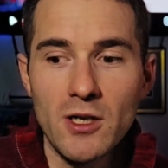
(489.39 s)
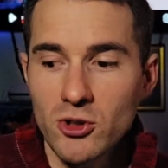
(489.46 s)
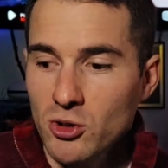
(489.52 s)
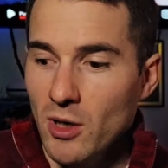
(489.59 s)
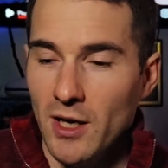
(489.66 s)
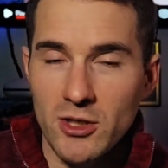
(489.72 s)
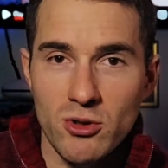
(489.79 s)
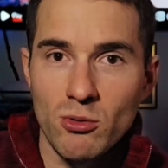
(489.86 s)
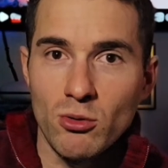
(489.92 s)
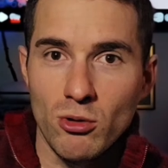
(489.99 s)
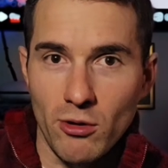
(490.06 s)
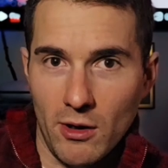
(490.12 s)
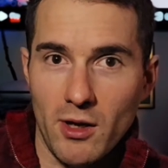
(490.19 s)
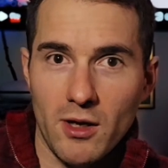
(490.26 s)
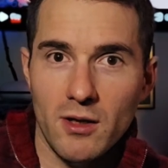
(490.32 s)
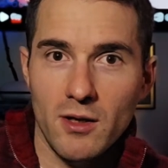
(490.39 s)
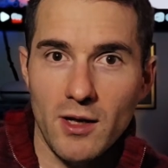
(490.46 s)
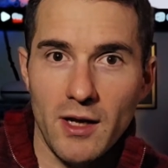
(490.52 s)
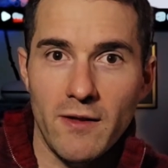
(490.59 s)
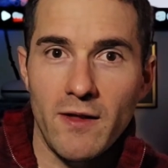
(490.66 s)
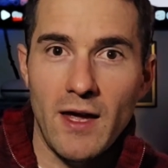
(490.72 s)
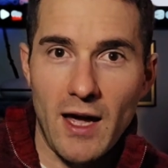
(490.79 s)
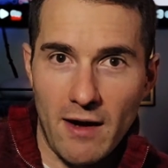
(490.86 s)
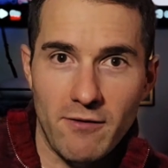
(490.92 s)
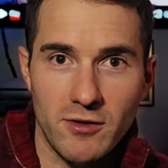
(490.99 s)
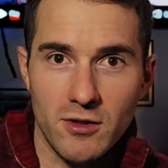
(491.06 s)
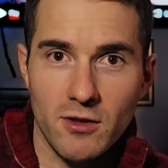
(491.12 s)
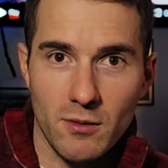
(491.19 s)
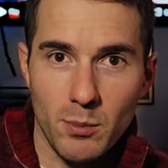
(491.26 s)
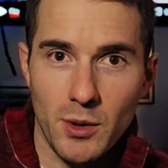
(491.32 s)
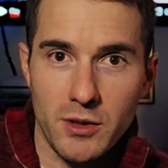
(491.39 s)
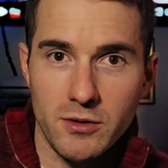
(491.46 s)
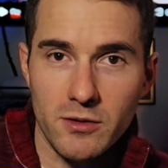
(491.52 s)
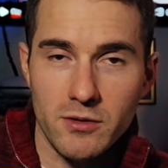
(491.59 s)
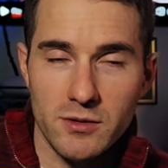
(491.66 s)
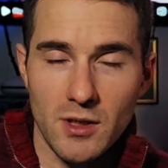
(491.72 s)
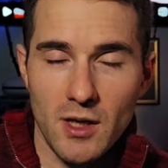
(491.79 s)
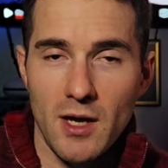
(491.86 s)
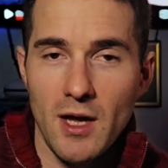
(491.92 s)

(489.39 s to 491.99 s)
try to look like the Avatar pictures.